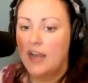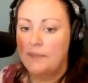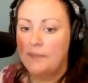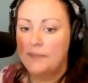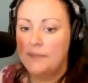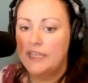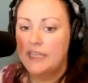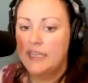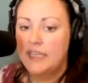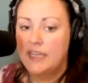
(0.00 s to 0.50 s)

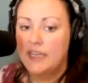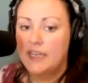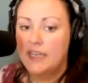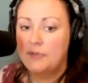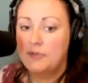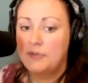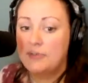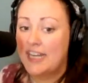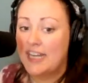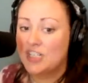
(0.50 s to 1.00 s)
Um,
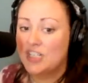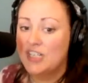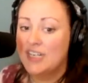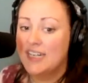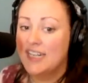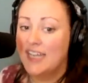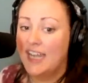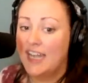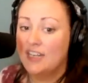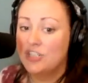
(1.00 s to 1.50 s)
he was
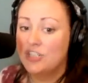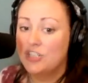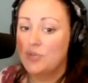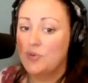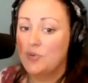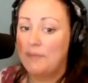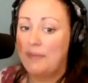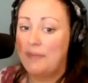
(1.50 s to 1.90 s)
actually engaged